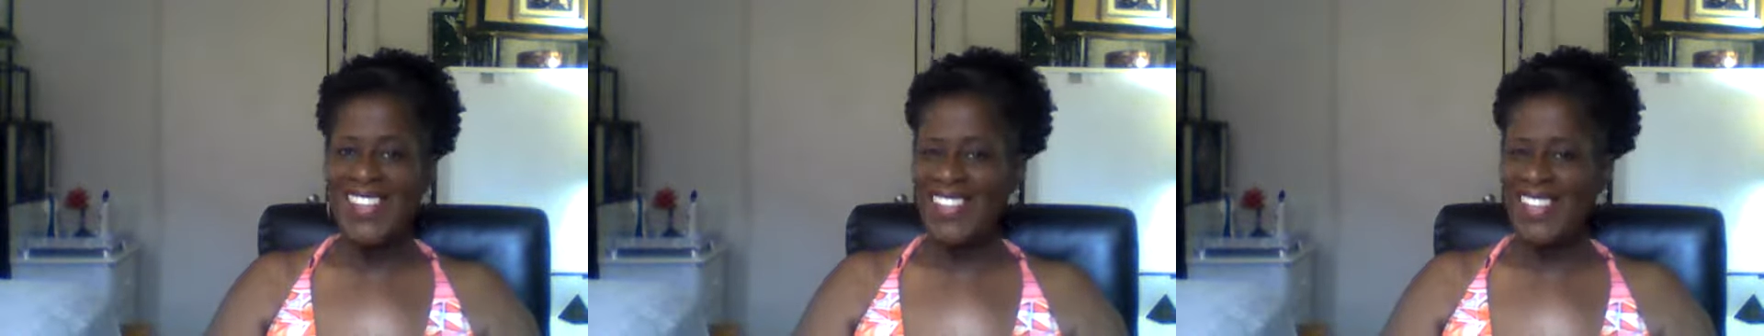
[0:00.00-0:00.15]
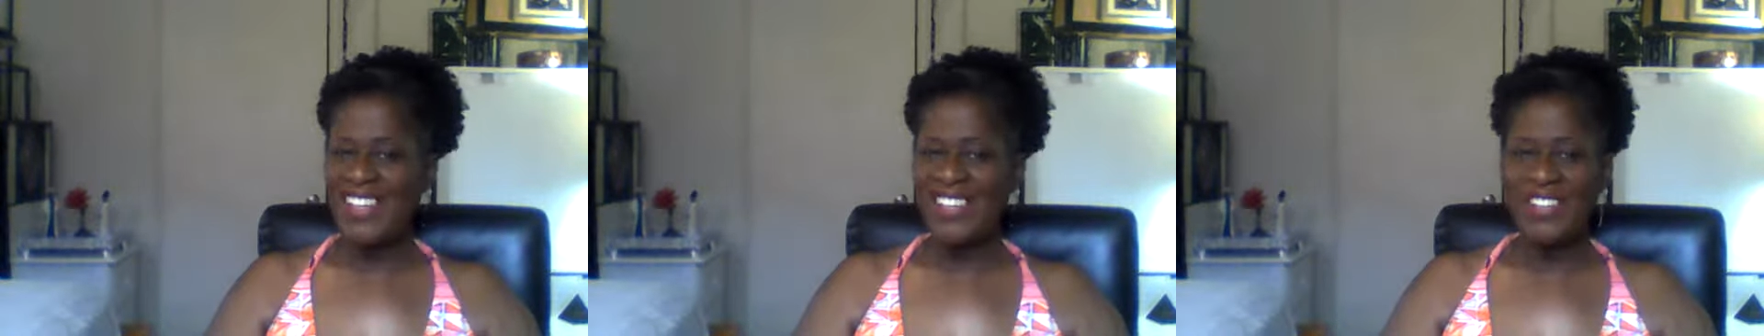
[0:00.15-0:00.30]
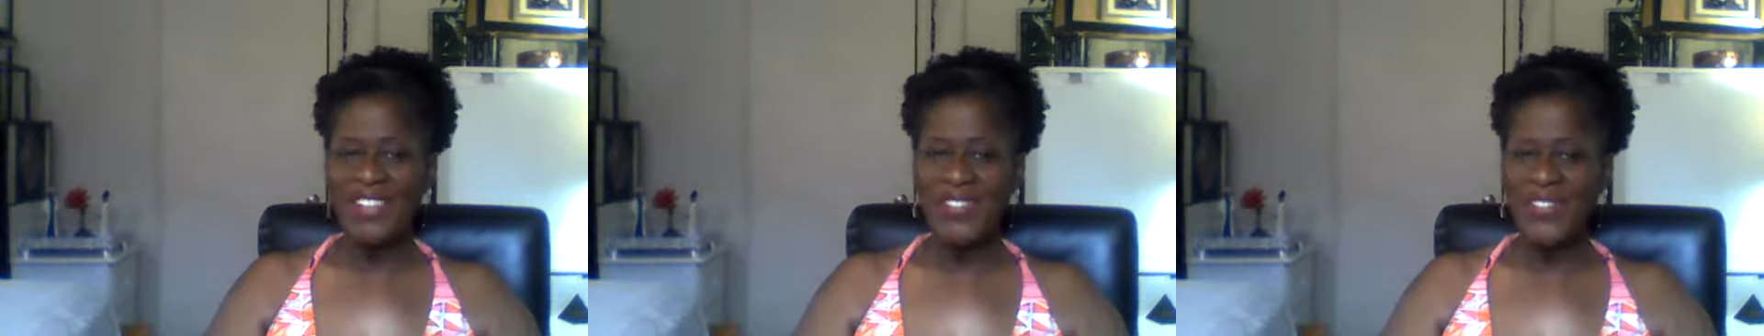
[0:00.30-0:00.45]

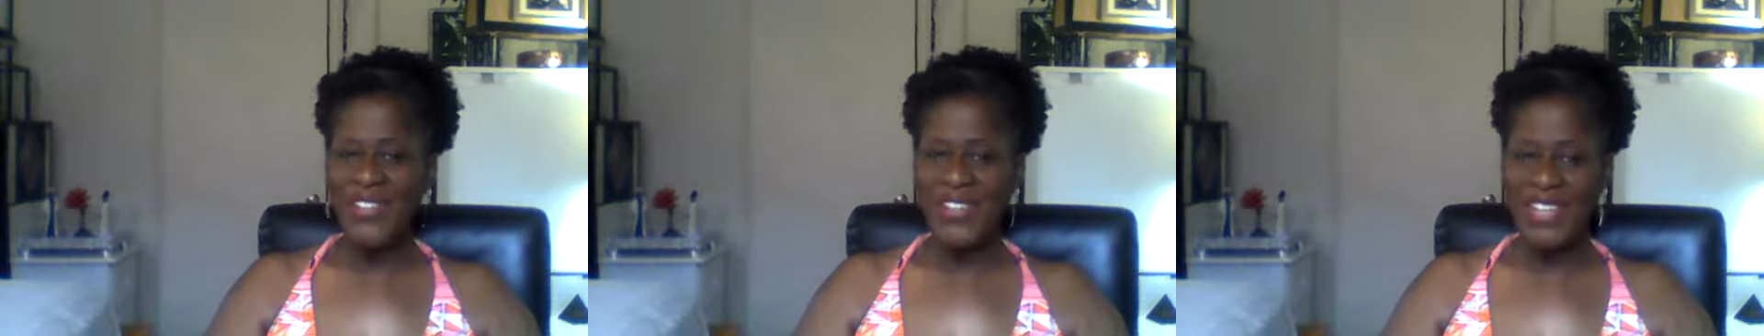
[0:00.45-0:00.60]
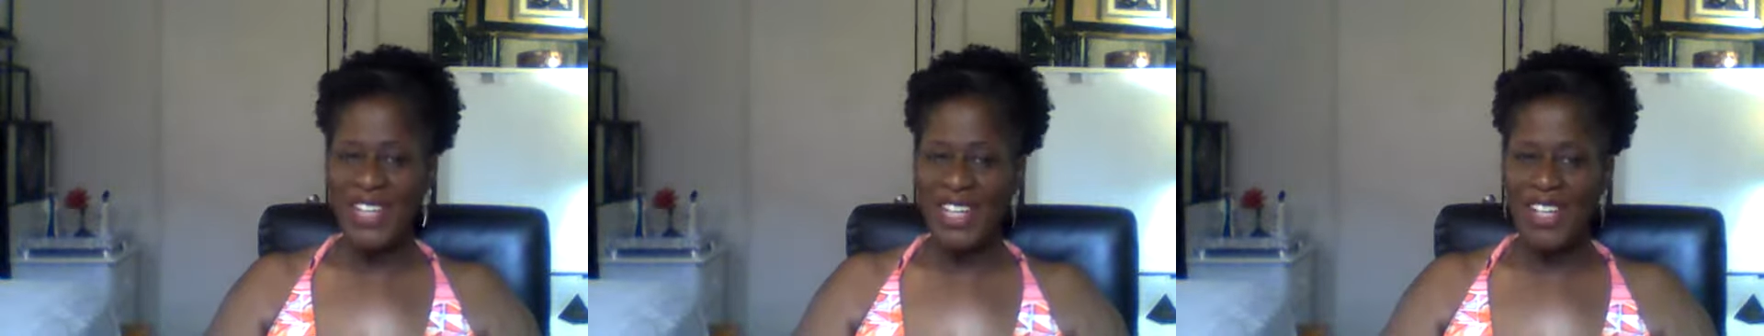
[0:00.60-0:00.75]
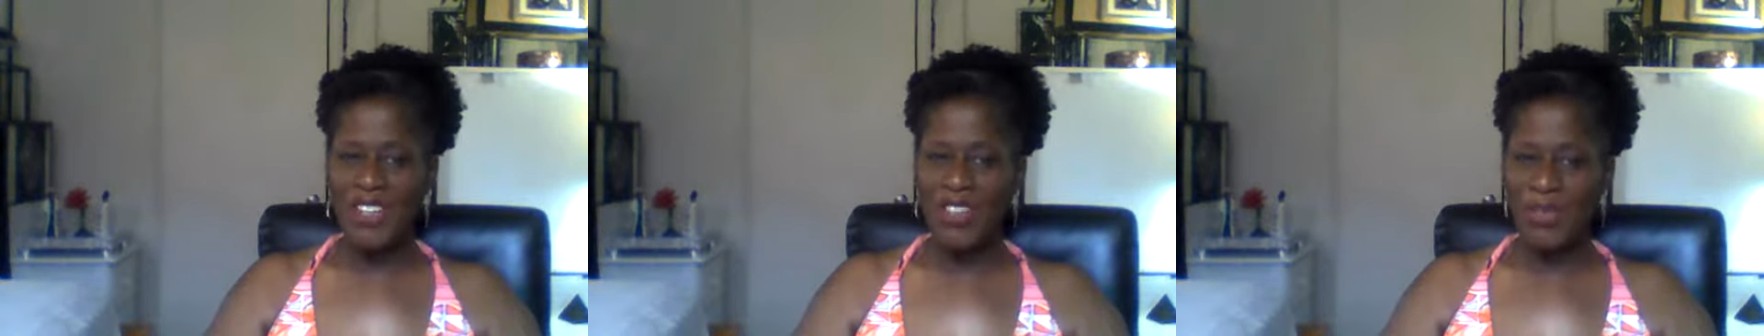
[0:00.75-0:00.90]
thank you
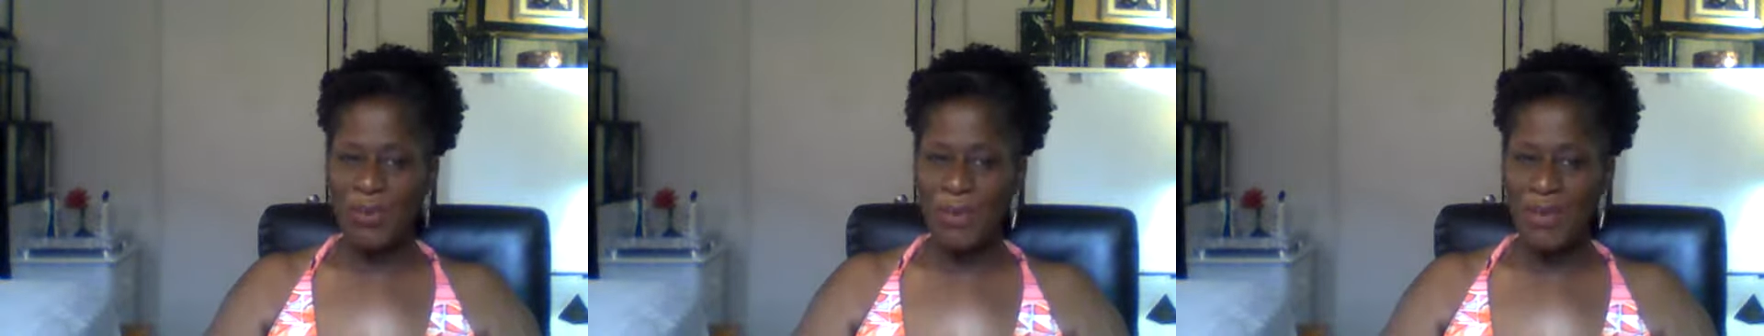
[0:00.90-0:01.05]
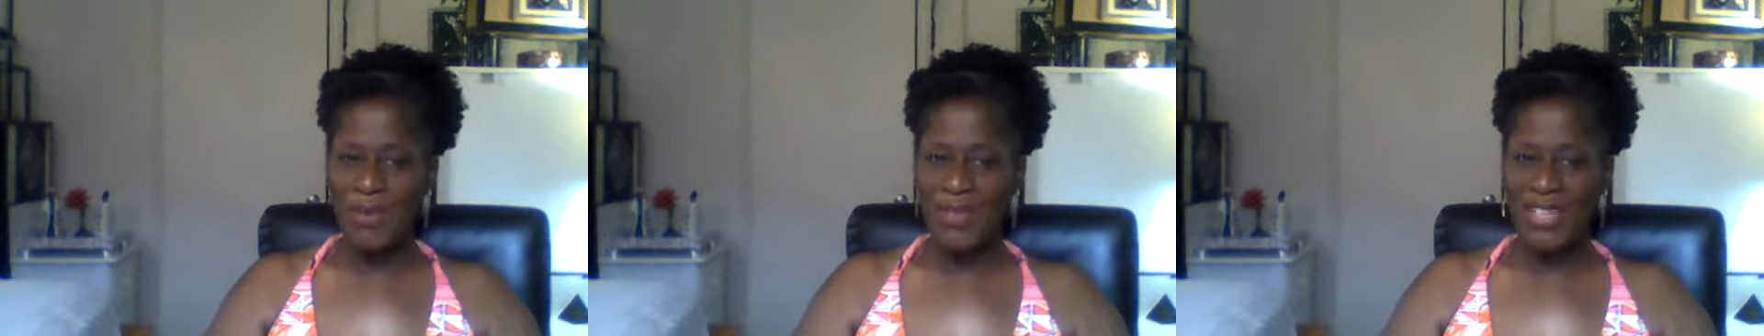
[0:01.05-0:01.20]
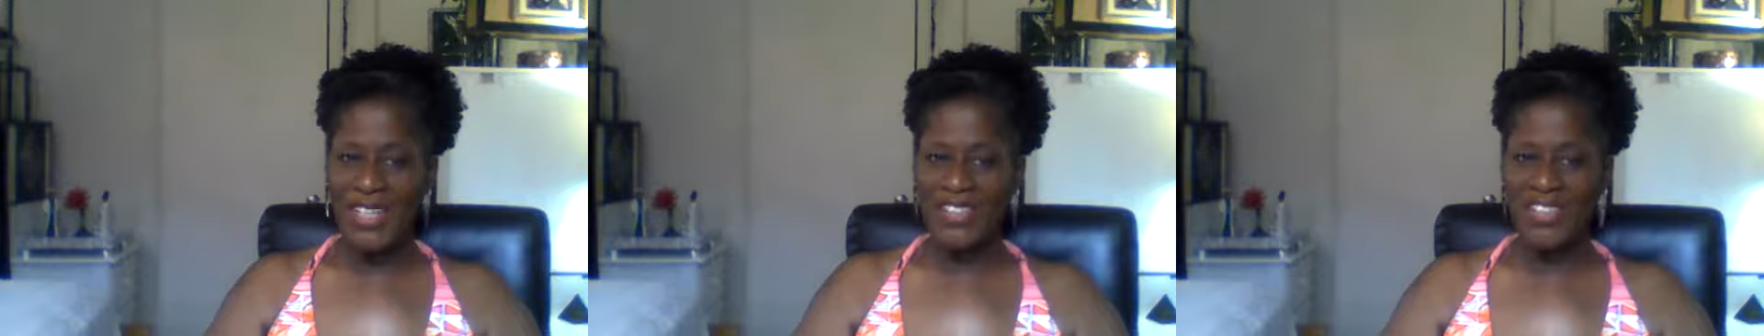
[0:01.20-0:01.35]
for the
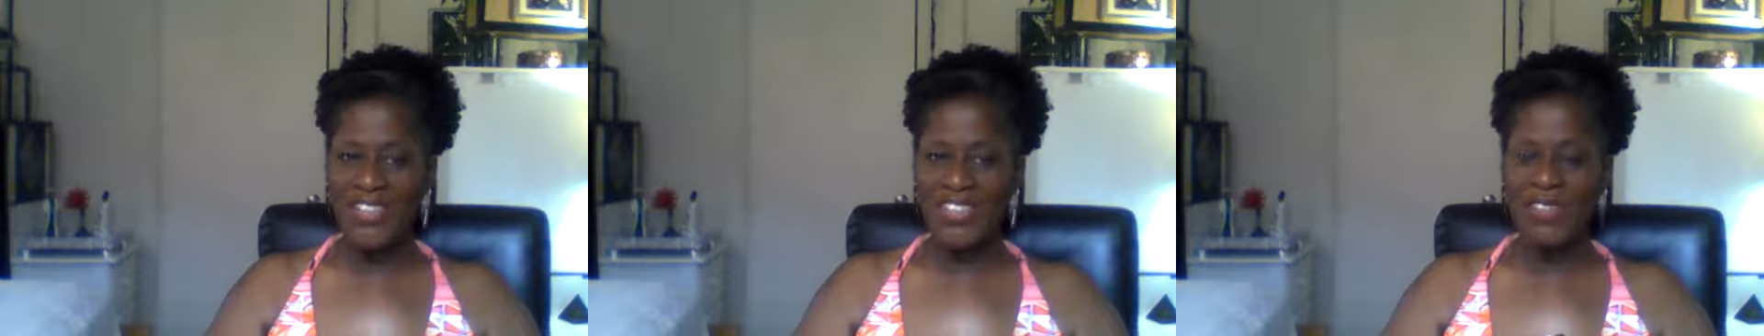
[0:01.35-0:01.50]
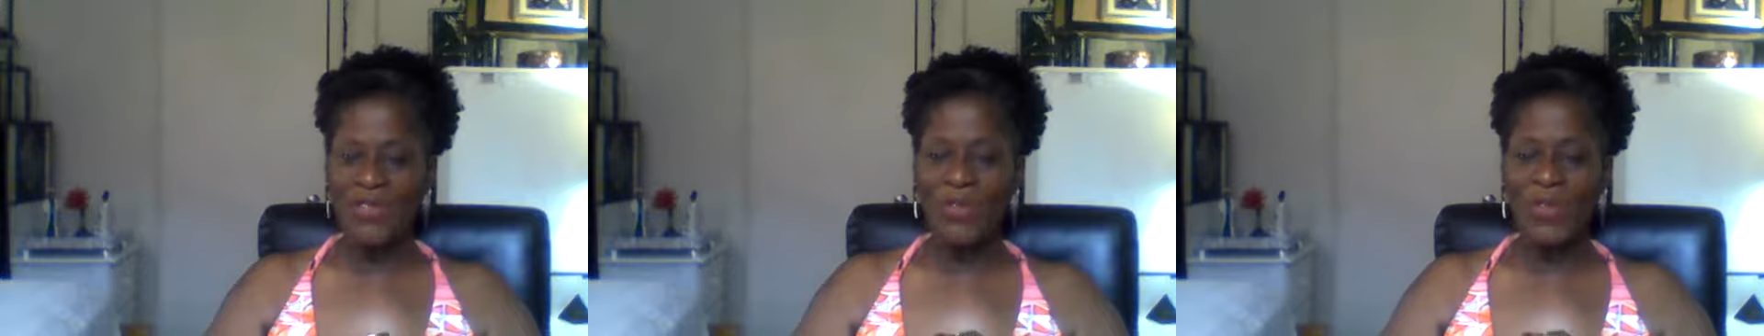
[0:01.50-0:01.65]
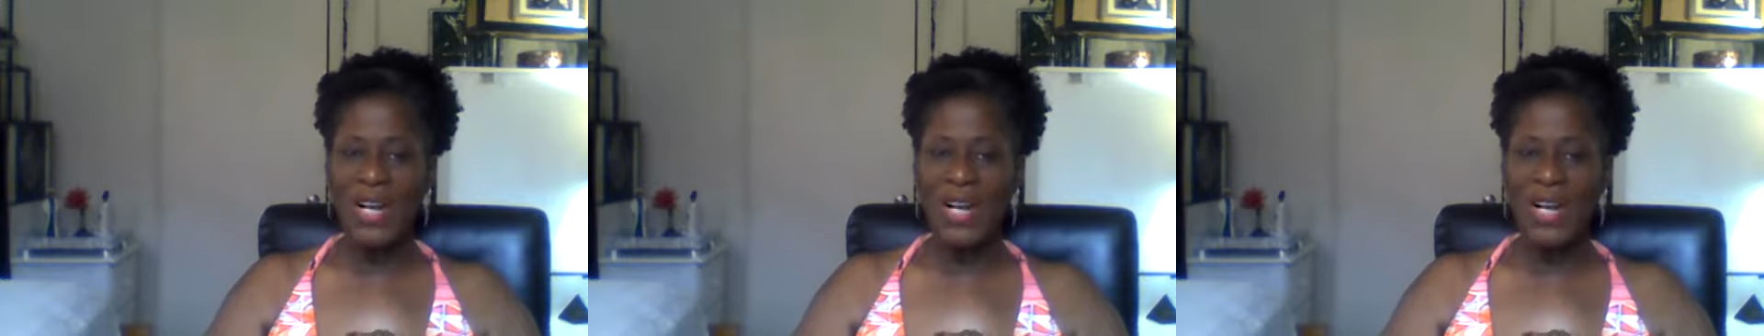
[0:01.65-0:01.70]
inspiration.